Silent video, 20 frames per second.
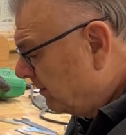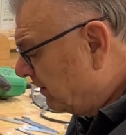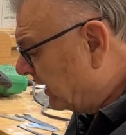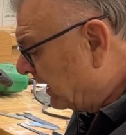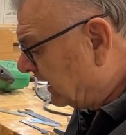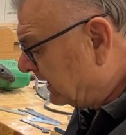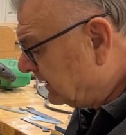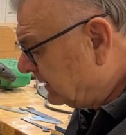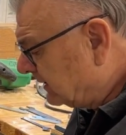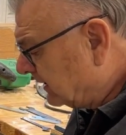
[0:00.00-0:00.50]

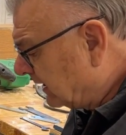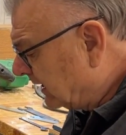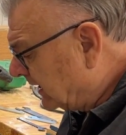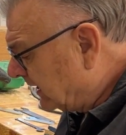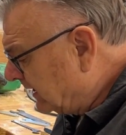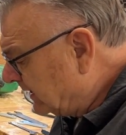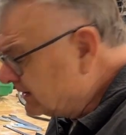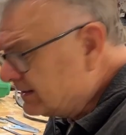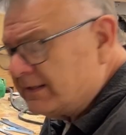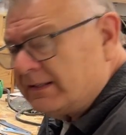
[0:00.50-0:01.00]
but
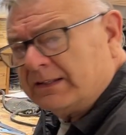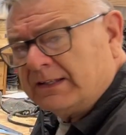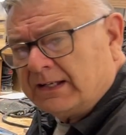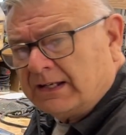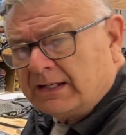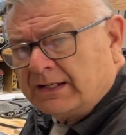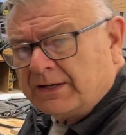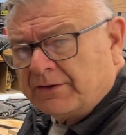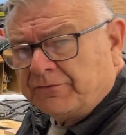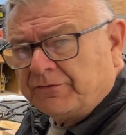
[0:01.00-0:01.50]
it's a
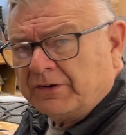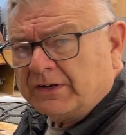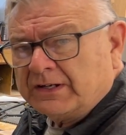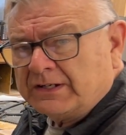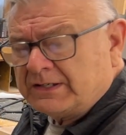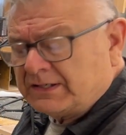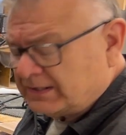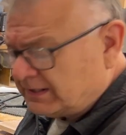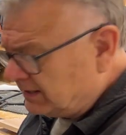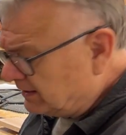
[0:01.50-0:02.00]
little
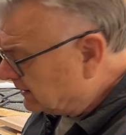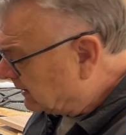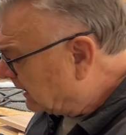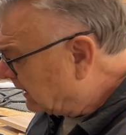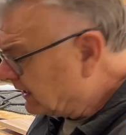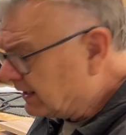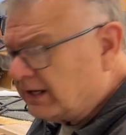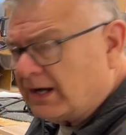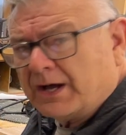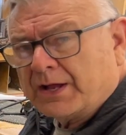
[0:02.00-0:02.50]
different.
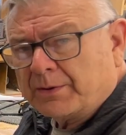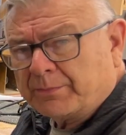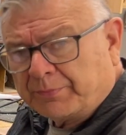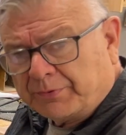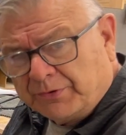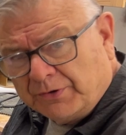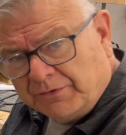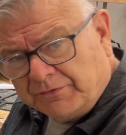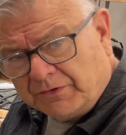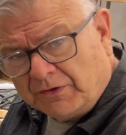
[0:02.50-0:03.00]
I got
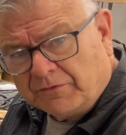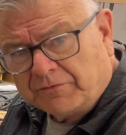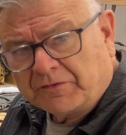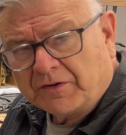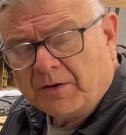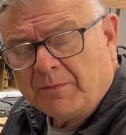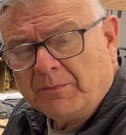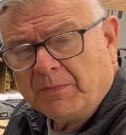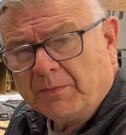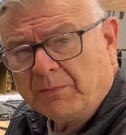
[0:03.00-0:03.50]
approval
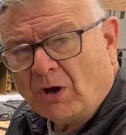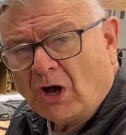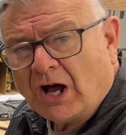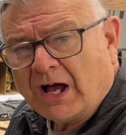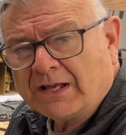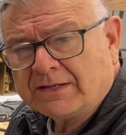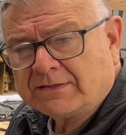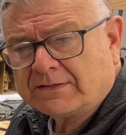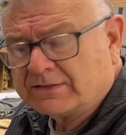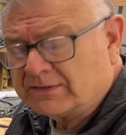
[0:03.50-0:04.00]
from the
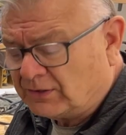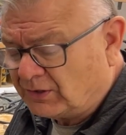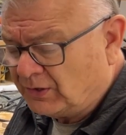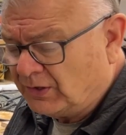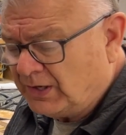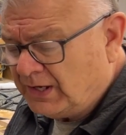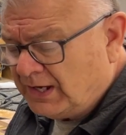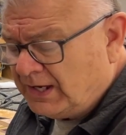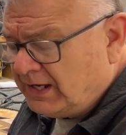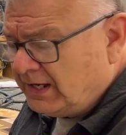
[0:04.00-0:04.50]
boss,
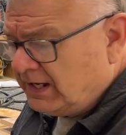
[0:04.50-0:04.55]
so